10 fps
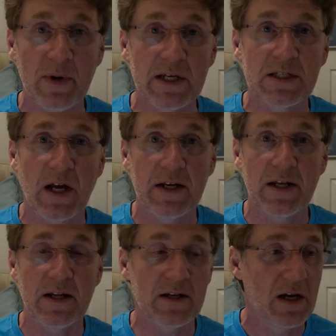pleased I
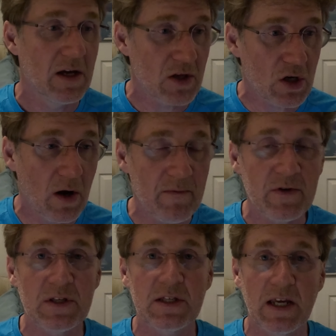did it. The
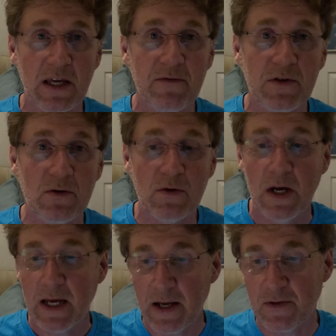confidence they give you
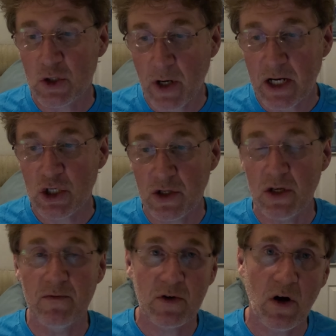in the traction that
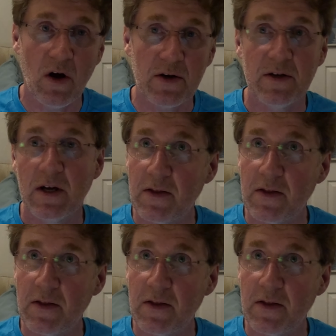you've got,